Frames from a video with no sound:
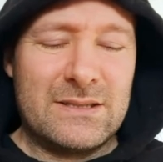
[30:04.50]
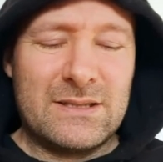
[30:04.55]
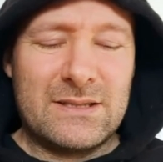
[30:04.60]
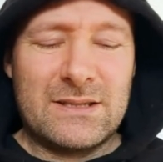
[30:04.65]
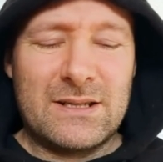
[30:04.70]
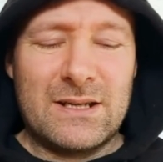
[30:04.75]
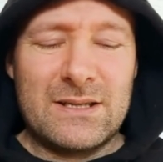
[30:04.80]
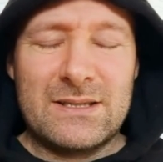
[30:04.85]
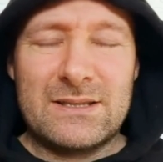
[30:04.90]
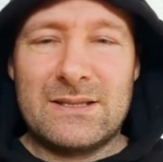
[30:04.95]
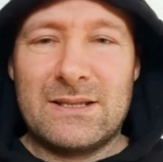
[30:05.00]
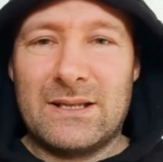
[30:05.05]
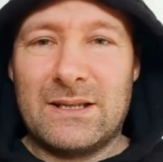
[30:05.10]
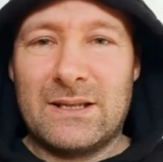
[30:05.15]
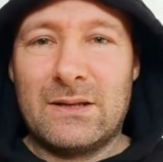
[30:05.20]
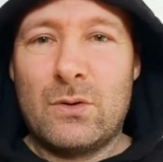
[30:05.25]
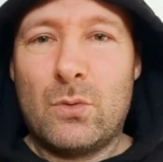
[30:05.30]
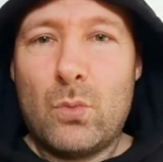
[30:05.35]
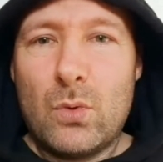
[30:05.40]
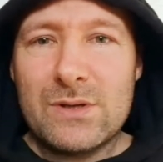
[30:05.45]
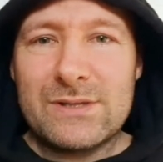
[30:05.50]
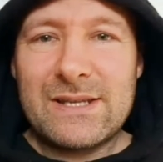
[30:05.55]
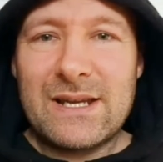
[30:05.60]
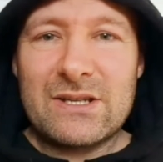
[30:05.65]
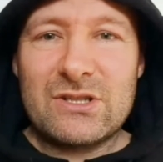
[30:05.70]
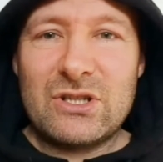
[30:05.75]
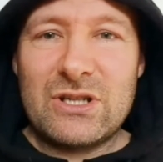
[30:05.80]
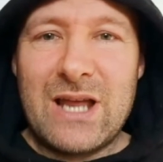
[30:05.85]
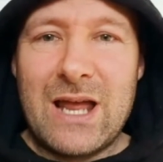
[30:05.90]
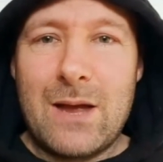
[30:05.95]
disgusting. What's
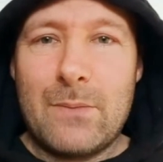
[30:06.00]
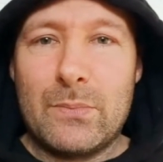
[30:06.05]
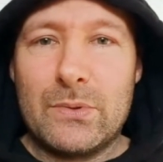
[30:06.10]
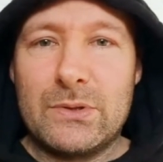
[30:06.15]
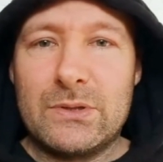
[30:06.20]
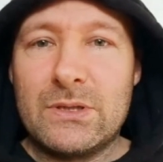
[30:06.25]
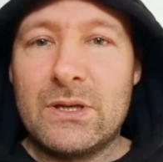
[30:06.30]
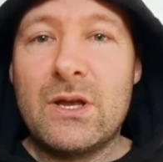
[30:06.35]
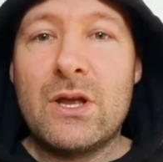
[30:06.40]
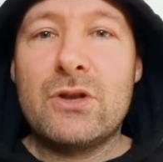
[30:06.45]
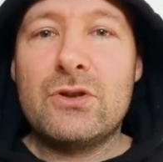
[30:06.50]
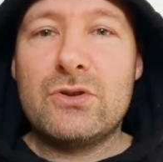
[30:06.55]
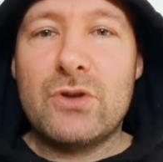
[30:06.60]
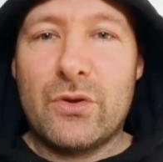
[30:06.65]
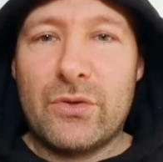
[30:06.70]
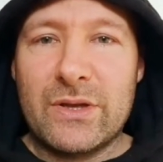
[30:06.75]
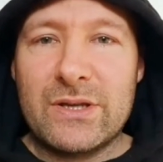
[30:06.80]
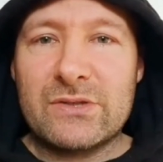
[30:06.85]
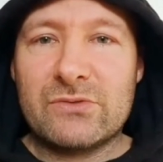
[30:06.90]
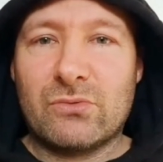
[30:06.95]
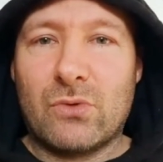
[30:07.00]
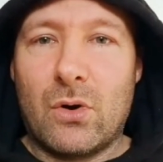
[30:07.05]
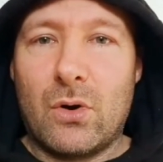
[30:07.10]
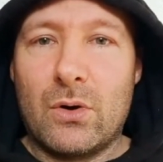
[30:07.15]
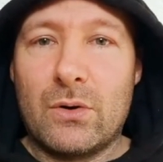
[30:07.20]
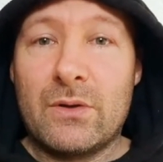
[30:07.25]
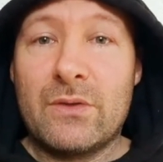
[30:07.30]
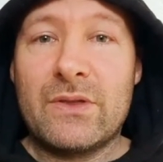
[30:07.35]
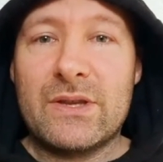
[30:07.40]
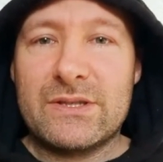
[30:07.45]
actually happened? Nothing's
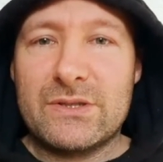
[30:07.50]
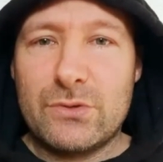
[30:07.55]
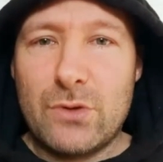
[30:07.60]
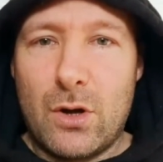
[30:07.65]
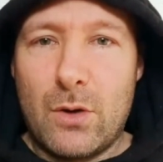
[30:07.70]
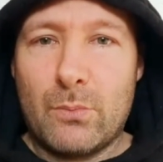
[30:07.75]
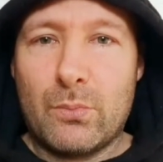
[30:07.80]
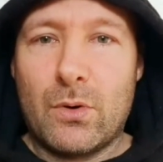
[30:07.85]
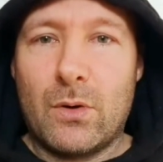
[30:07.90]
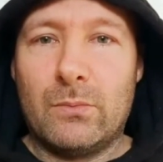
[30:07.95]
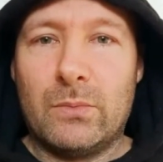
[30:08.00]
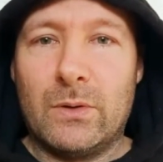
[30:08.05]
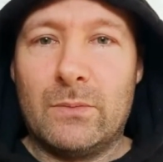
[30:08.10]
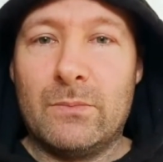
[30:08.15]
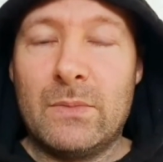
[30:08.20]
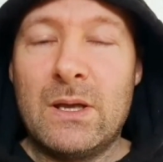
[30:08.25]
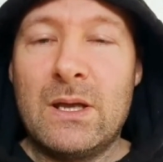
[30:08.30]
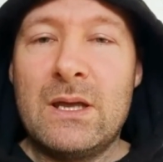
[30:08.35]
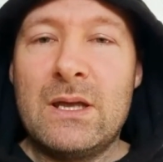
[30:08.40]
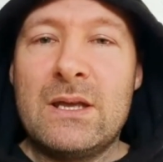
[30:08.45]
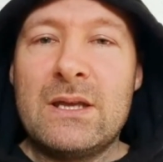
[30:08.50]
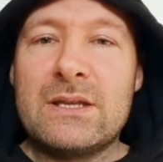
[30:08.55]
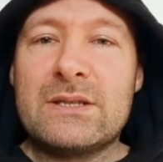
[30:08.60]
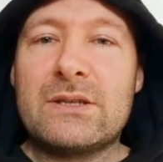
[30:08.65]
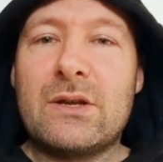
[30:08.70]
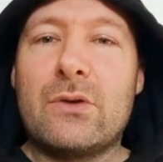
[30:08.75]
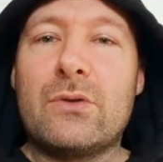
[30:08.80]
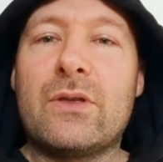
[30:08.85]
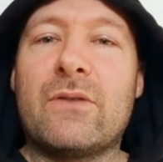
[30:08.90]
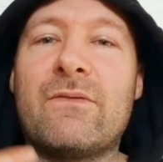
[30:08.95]
wrong. There's not a problem.
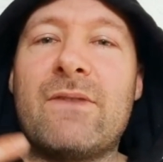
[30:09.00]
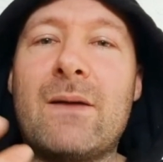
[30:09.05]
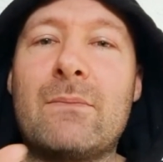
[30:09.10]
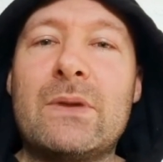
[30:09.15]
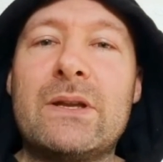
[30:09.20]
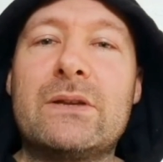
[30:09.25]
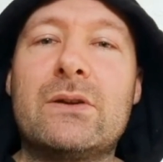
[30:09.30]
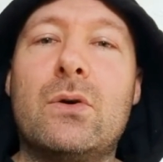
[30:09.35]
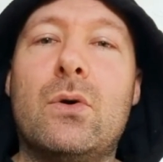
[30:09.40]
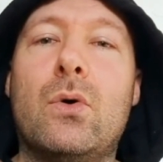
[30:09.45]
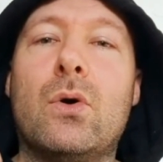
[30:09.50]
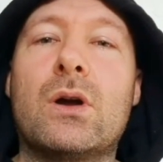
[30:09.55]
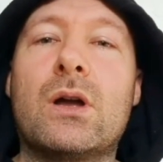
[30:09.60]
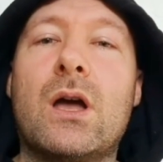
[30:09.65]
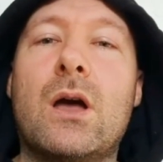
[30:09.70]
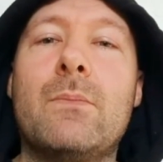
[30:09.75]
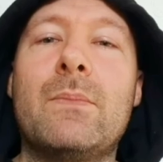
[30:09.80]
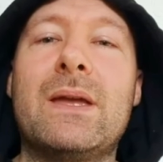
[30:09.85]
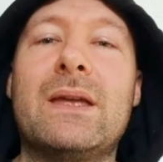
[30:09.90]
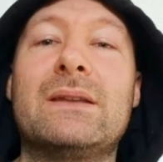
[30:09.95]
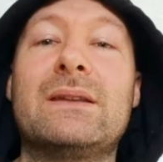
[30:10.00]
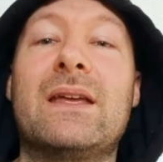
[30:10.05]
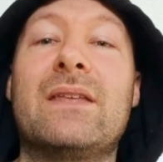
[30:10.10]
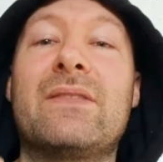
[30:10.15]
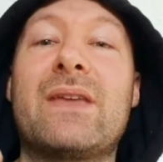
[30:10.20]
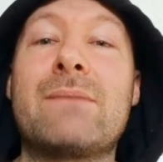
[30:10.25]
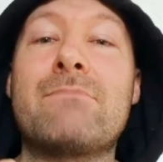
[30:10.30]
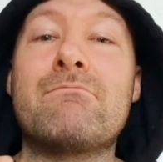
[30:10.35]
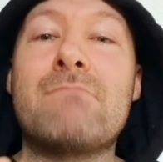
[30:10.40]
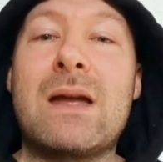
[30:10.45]
So the family court come in and
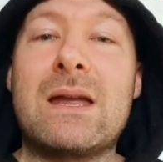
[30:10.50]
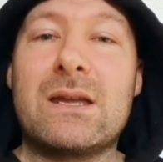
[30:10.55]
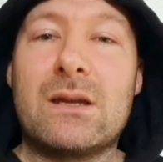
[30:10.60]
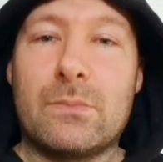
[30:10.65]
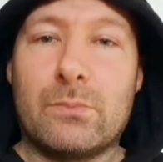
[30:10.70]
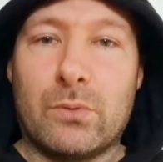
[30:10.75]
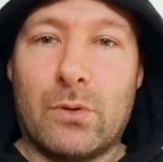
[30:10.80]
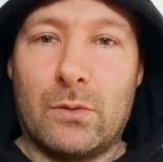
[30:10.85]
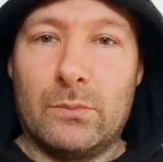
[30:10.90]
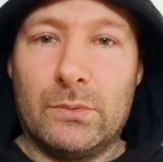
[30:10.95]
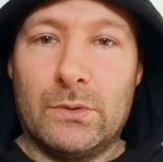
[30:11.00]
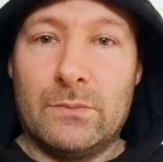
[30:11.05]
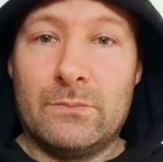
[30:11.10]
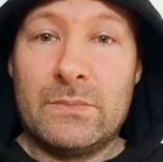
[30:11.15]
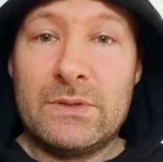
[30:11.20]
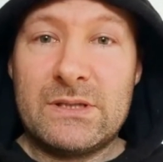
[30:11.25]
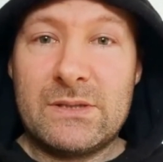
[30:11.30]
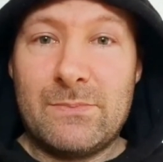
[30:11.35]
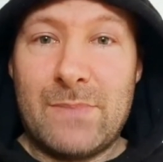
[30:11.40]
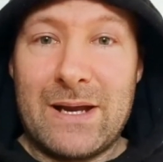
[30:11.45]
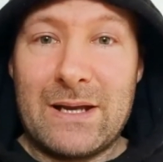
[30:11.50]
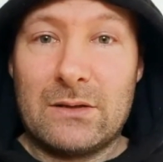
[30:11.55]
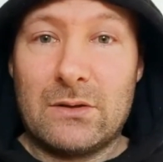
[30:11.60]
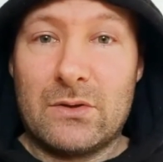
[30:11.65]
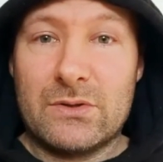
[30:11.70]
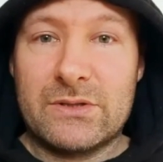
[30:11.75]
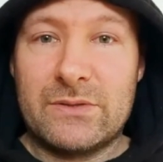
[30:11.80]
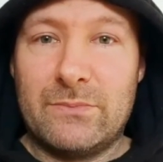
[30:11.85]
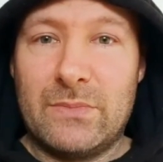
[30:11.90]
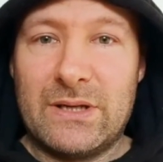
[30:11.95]
they make a problem to make
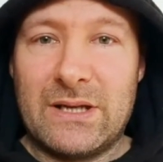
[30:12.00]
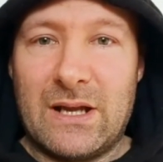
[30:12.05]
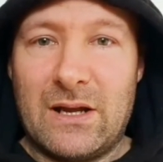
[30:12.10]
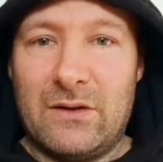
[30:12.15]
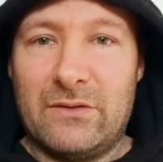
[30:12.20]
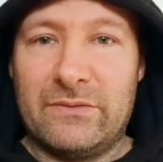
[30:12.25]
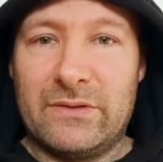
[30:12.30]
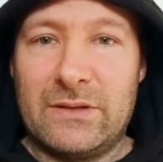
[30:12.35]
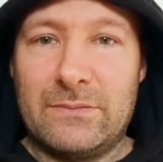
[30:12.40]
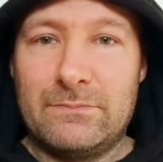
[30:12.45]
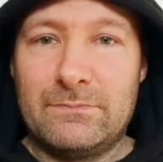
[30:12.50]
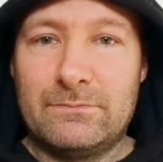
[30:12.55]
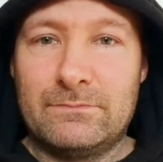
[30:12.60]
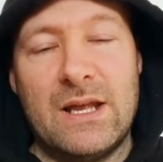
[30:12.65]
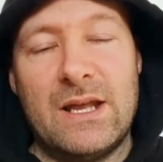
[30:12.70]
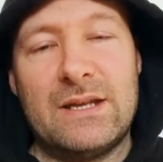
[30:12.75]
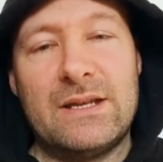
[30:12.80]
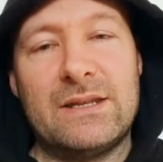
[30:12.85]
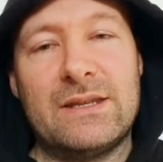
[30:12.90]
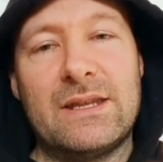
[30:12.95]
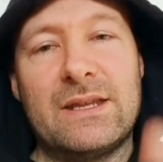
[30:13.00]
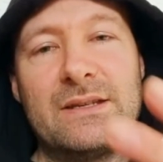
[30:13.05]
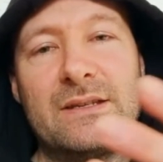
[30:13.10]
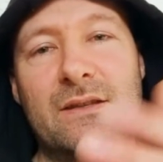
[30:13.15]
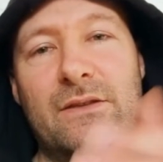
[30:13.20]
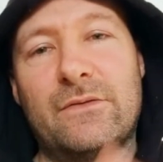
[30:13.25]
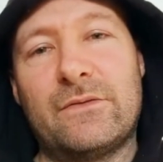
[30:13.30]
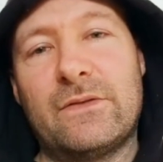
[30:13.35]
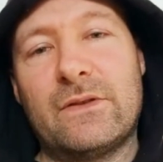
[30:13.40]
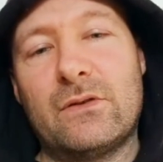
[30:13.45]
lots of money out of it. And at the end of
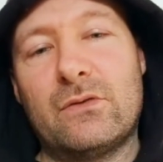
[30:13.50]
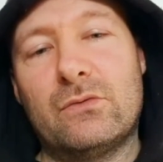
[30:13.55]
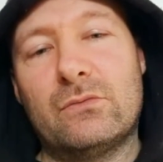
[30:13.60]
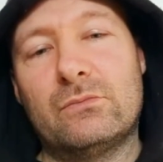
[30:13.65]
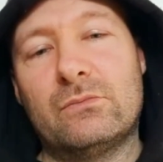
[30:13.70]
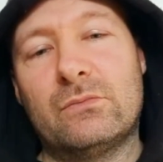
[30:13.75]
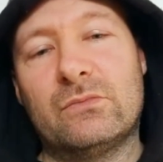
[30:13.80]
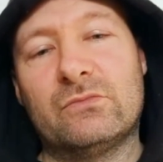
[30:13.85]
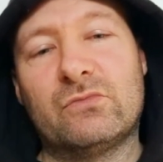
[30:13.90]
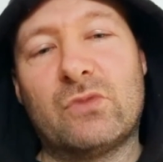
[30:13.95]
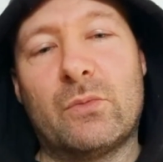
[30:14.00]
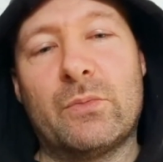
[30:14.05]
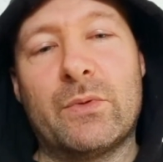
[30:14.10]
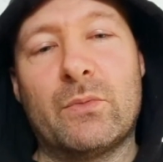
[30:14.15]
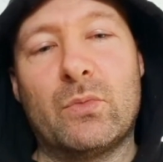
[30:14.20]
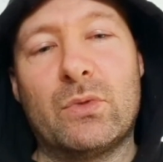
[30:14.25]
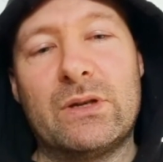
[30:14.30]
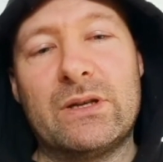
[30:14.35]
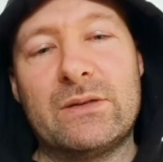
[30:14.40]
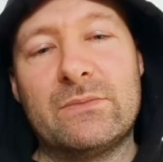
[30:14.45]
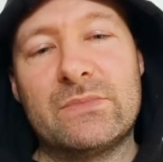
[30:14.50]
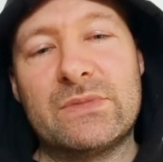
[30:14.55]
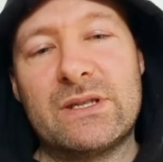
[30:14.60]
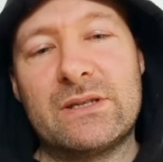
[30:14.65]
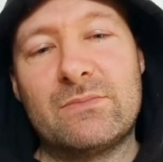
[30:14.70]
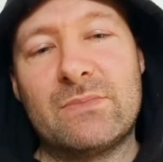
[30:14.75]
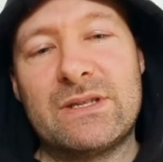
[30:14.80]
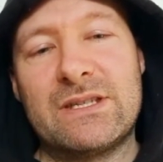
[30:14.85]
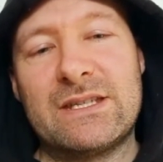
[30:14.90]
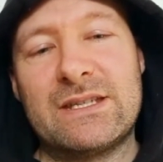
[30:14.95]
the film, Robin Williams as
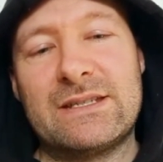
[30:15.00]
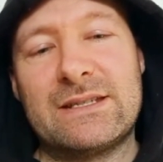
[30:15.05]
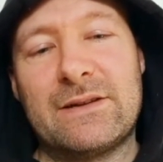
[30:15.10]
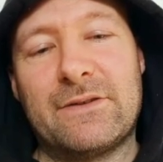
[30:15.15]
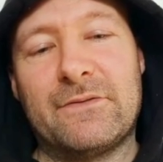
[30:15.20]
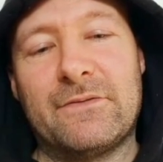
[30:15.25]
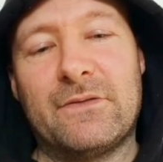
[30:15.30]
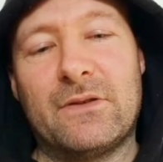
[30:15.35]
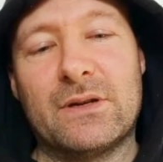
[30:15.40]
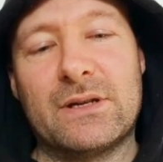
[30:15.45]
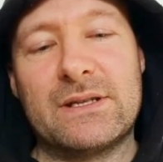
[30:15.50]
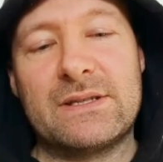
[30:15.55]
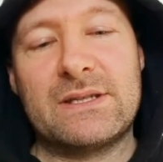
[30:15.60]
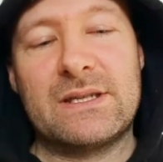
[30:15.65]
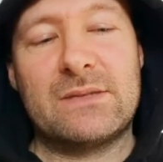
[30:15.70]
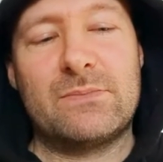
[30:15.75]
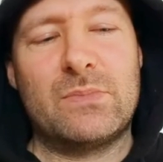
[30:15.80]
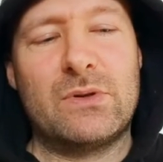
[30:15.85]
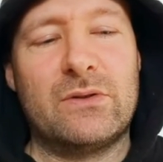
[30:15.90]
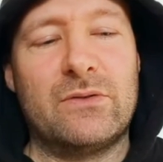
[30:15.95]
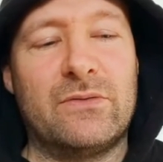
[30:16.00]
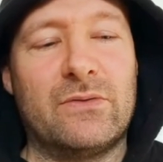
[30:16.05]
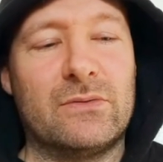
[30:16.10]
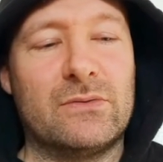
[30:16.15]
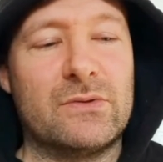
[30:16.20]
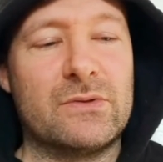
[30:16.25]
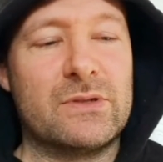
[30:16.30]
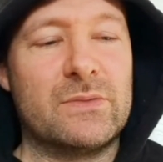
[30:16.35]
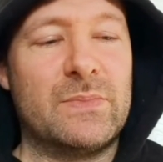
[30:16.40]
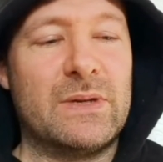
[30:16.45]
Mrs. Doubtfire gives this beautiful
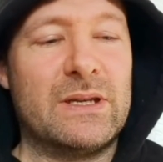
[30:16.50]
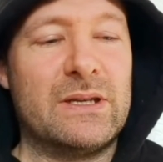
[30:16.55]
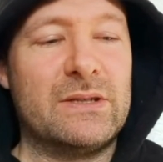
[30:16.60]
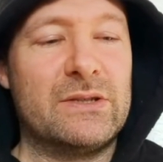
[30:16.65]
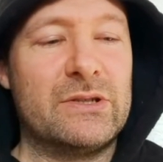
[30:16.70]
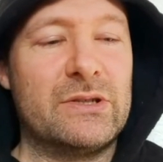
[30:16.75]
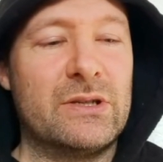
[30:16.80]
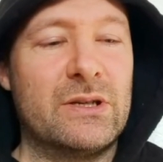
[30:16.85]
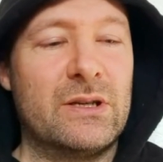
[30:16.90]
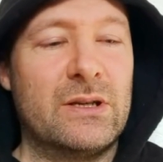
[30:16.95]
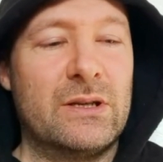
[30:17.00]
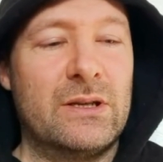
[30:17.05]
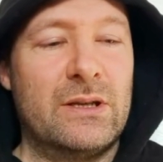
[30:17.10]
little speech.